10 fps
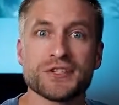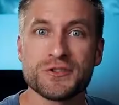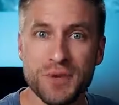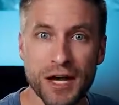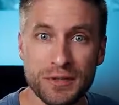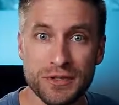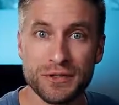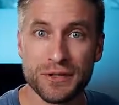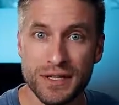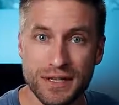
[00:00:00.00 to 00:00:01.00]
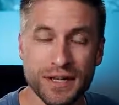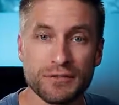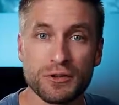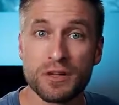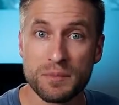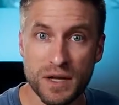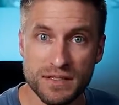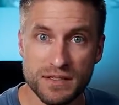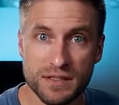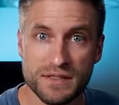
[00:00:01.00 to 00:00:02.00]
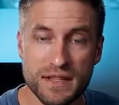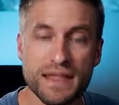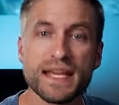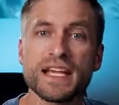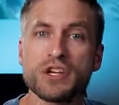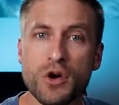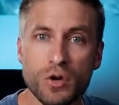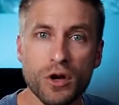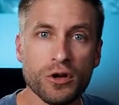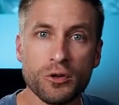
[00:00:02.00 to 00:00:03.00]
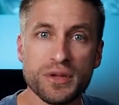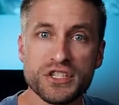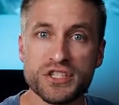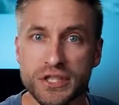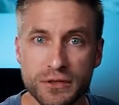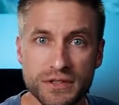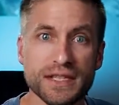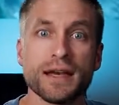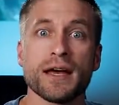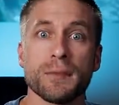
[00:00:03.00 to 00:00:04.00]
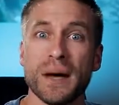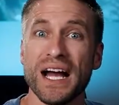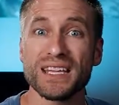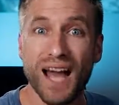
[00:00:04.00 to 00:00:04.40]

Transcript: to popular level Muslims, and they can no longer be shielded by